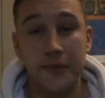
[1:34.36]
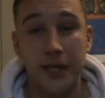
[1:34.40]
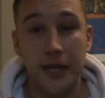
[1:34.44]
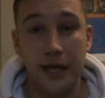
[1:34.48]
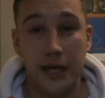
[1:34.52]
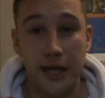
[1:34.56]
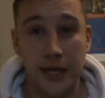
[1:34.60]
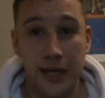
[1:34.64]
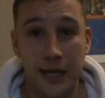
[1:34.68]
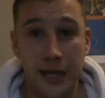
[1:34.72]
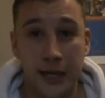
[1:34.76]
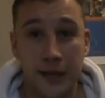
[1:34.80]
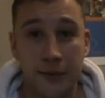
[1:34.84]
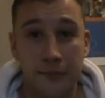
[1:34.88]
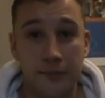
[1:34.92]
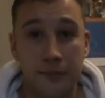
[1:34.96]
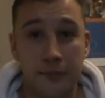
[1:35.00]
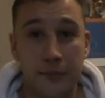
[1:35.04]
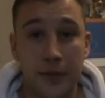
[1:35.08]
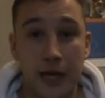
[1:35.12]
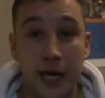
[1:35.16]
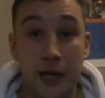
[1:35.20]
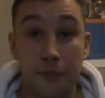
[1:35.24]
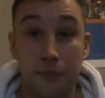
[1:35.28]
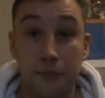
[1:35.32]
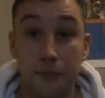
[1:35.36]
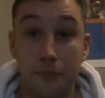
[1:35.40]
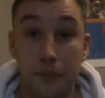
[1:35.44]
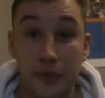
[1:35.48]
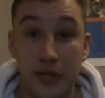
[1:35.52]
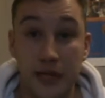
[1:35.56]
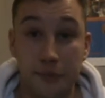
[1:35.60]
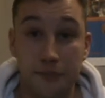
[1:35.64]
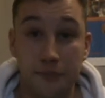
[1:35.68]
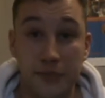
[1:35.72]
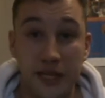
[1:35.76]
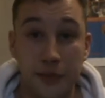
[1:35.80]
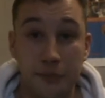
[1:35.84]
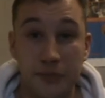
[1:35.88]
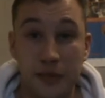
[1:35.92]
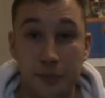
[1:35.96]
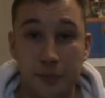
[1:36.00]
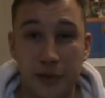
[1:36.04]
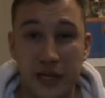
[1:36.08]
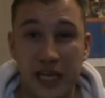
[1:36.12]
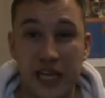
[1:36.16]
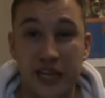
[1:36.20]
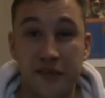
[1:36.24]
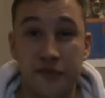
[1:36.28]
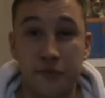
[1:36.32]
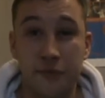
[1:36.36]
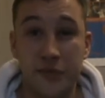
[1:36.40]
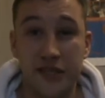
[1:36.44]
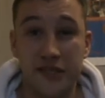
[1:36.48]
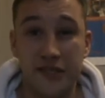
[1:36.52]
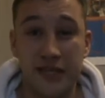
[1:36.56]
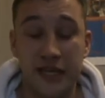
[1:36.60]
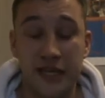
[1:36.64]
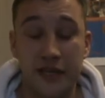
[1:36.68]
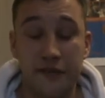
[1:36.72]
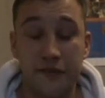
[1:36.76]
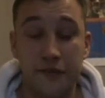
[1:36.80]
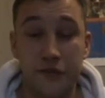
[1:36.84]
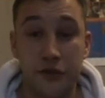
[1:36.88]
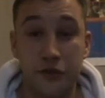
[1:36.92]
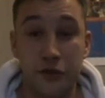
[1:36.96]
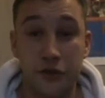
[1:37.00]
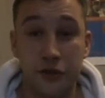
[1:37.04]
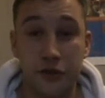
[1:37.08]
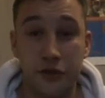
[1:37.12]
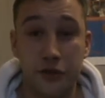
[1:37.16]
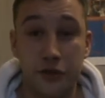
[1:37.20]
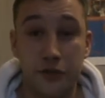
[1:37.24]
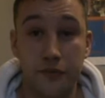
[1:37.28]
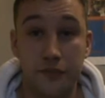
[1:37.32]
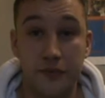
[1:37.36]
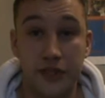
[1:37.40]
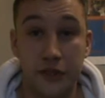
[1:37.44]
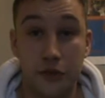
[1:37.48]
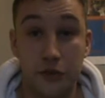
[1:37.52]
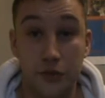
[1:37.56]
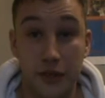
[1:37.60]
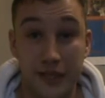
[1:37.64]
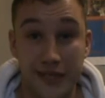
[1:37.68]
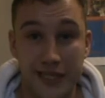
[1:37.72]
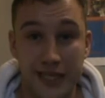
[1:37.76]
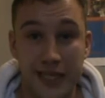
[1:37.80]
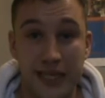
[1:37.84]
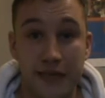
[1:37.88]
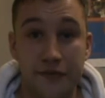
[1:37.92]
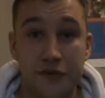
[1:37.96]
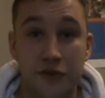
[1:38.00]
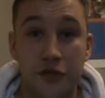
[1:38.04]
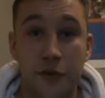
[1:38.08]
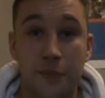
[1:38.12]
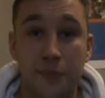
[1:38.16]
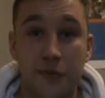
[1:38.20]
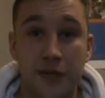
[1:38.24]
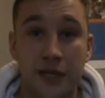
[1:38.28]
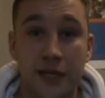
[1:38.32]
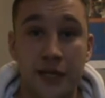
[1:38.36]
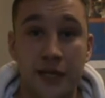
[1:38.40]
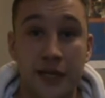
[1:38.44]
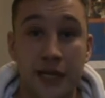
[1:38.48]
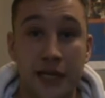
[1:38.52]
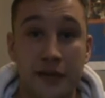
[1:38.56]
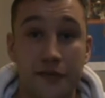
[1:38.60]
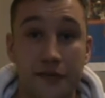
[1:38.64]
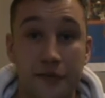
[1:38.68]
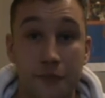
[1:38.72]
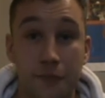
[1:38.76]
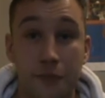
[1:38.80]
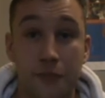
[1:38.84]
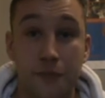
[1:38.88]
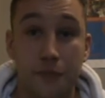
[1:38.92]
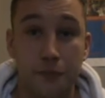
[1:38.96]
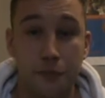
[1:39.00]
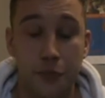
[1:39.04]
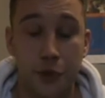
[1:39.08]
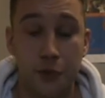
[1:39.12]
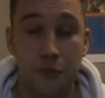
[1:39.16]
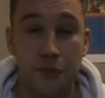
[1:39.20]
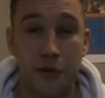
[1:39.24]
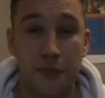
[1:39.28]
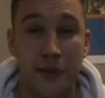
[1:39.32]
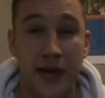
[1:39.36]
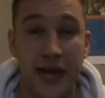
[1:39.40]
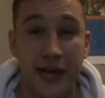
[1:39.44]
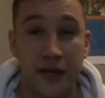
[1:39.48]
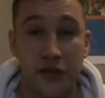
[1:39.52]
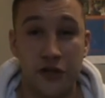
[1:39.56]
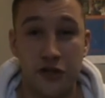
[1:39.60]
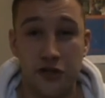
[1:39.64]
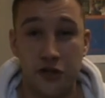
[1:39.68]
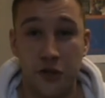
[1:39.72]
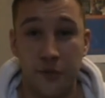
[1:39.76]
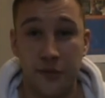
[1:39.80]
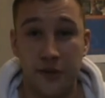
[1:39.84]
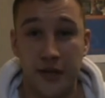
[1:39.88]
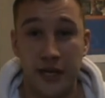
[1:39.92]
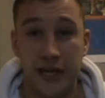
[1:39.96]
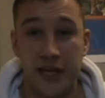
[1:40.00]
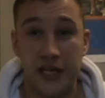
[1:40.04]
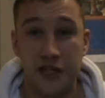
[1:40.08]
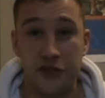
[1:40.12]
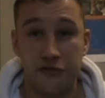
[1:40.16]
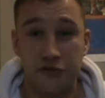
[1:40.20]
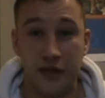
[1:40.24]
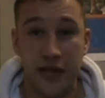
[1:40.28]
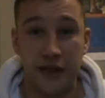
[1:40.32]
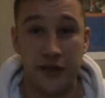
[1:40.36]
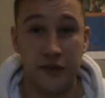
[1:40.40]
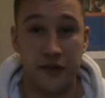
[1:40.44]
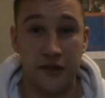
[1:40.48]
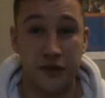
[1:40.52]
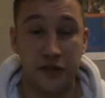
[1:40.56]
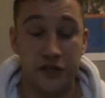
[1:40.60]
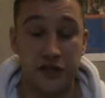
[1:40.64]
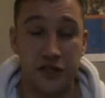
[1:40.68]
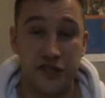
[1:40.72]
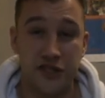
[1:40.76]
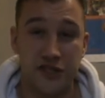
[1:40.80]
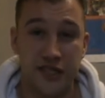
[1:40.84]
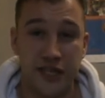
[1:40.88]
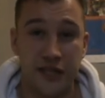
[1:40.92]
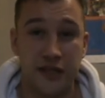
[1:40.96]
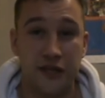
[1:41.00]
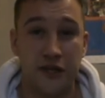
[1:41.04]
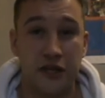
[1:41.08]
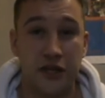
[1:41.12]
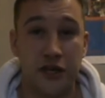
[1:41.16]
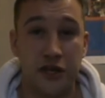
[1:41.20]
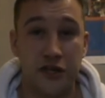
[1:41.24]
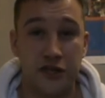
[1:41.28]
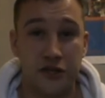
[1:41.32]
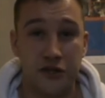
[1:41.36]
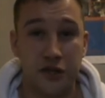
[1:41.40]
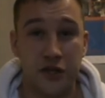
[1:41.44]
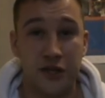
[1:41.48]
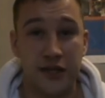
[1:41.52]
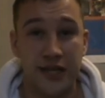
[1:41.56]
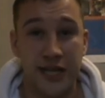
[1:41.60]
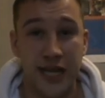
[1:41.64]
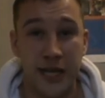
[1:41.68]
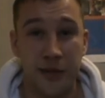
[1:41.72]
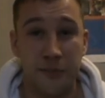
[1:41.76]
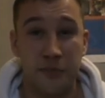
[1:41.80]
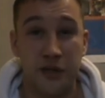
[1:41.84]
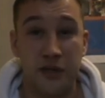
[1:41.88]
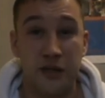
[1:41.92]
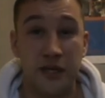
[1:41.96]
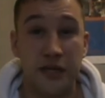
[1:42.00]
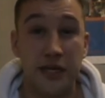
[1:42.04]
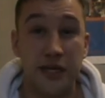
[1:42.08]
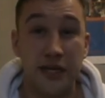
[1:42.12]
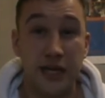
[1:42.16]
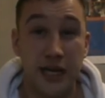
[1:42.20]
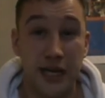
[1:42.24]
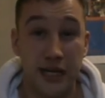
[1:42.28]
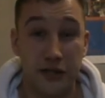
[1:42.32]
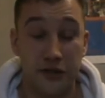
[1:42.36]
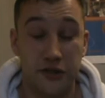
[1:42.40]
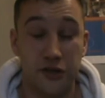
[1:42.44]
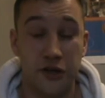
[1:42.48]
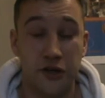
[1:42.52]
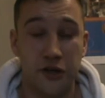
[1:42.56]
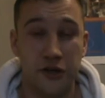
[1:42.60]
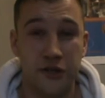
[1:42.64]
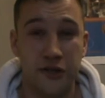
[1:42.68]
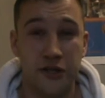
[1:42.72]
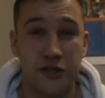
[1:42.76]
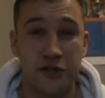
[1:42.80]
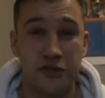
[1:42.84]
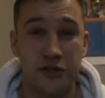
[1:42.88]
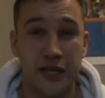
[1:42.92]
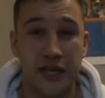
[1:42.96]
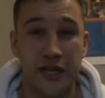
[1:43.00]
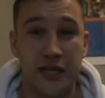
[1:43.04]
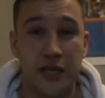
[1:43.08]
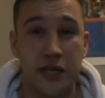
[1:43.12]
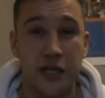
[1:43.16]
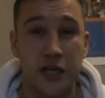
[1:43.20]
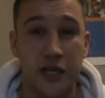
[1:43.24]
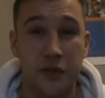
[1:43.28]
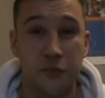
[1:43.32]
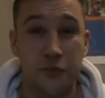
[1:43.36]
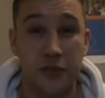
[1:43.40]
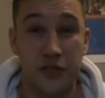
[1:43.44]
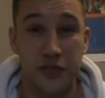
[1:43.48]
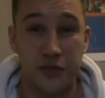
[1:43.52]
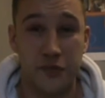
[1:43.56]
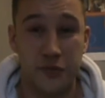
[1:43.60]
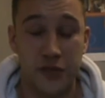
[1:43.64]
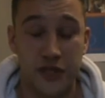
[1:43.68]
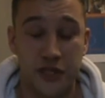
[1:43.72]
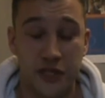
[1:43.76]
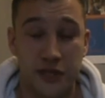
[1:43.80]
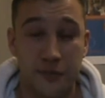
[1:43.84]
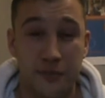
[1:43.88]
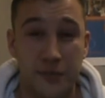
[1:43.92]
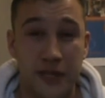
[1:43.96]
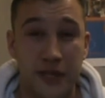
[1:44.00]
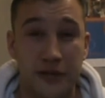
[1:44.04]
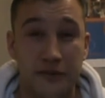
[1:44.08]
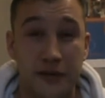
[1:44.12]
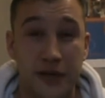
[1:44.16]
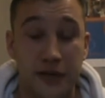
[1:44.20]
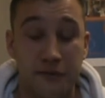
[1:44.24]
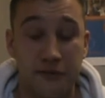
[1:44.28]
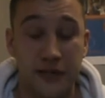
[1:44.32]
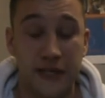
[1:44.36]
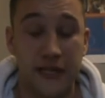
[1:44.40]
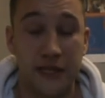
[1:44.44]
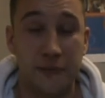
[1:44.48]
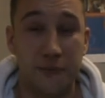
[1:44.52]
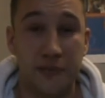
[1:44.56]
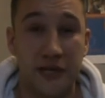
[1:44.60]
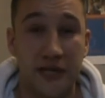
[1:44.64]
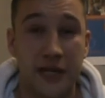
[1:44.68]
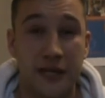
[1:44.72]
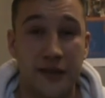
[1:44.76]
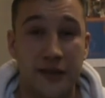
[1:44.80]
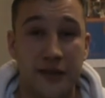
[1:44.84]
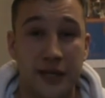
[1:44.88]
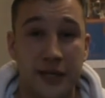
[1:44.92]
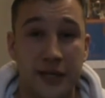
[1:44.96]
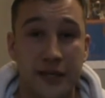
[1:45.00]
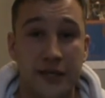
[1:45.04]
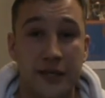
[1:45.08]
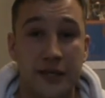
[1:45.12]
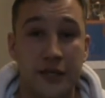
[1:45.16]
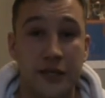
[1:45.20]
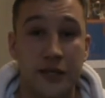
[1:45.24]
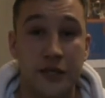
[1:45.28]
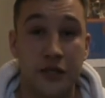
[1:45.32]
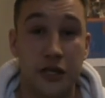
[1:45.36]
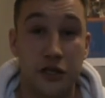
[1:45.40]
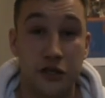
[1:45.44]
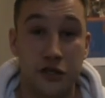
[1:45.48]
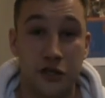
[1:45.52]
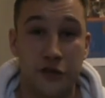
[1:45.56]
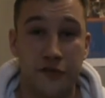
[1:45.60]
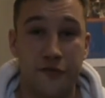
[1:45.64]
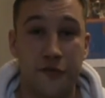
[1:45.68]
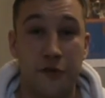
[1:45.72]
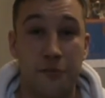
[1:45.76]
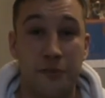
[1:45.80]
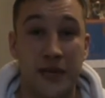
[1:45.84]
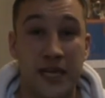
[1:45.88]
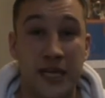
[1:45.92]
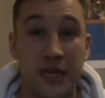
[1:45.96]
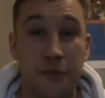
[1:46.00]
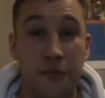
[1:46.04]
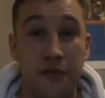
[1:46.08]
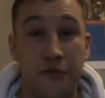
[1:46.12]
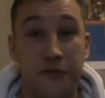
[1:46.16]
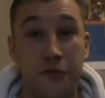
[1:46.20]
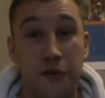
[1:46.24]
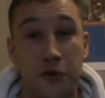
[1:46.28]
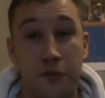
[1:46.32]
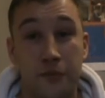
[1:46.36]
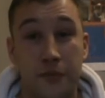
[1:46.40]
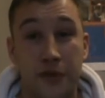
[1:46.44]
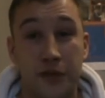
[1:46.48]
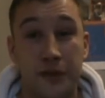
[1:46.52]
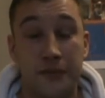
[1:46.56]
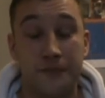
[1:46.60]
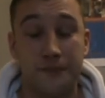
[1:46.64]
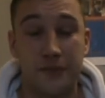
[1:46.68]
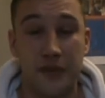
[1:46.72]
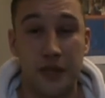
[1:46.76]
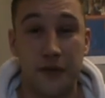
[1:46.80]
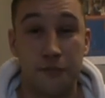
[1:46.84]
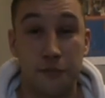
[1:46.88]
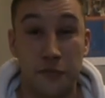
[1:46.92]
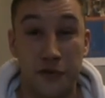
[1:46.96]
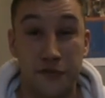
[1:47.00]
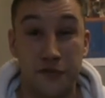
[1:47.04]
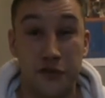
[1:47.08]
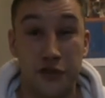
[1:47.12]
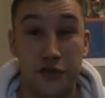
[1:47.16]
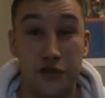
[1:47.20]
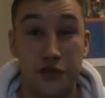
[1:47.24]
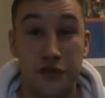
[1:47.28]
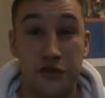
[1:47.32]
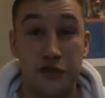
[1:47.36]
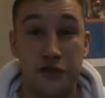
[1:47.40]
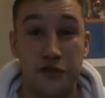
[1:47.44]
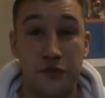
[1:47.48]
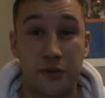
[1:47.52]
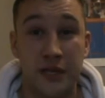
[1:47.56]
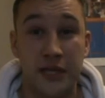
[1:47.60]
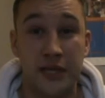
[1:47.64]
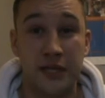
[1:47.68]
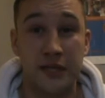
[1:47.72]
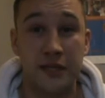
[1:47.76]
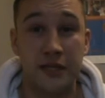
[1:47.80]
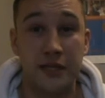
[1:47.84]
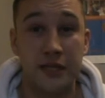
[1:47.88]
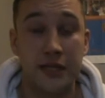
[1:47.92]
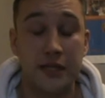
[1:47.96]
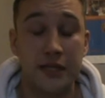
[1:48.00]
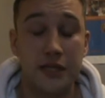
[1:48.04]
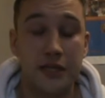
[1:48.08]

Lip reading: And it made me believe in myself to, you know, achieve something in life and put my mind on something else rather than just sitting in the house all the time and turning to drink a lot, which can be a really bad thing, not just for me but for my future as well.